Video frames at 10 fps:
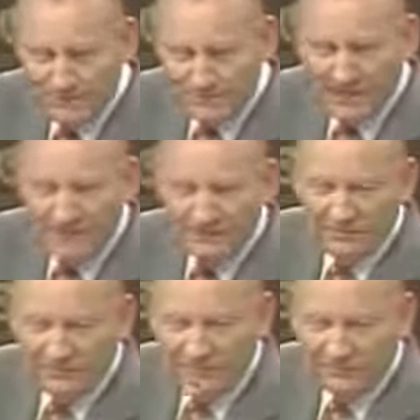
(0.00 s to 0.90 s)
that
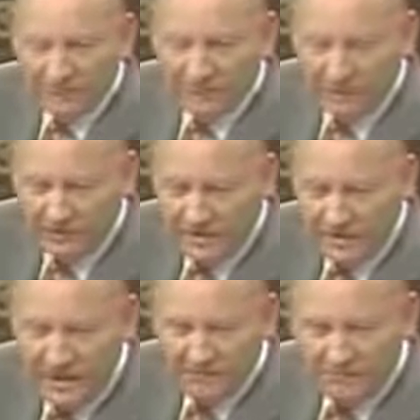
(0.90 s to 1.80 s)
even baffles
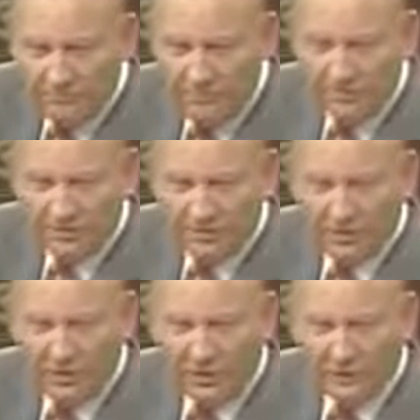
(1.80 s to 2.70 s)
today the movement of
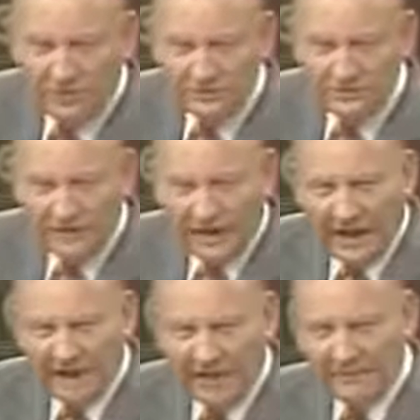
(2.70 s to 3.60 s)
the stone
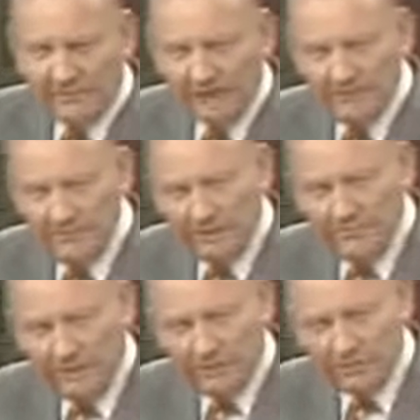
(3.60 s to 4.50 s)
and it
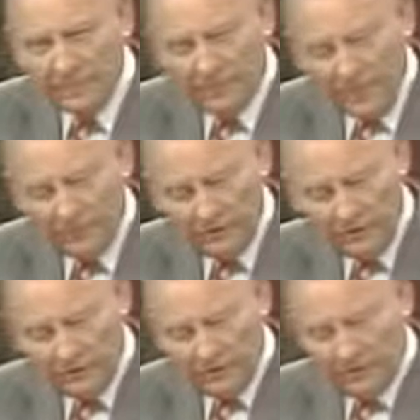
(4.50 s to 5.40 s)
being built on
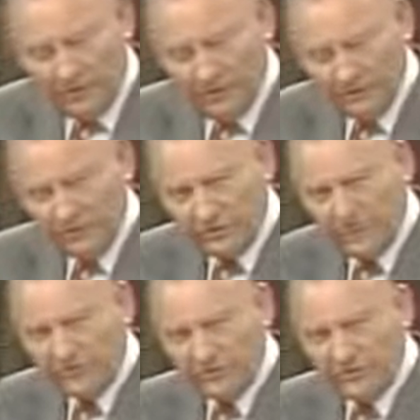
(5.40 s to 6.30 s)
the
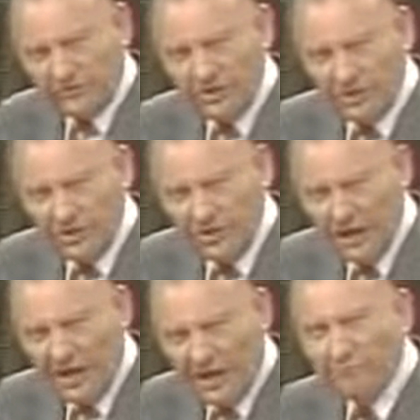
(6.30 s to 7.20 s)
circumference of the
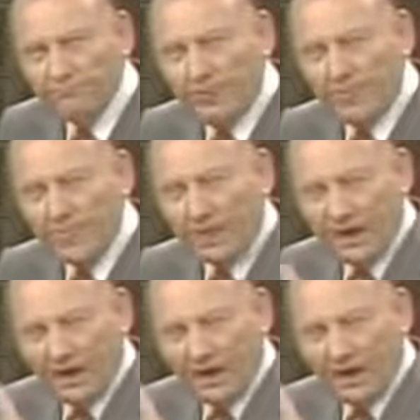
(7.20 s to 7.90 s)
earth and built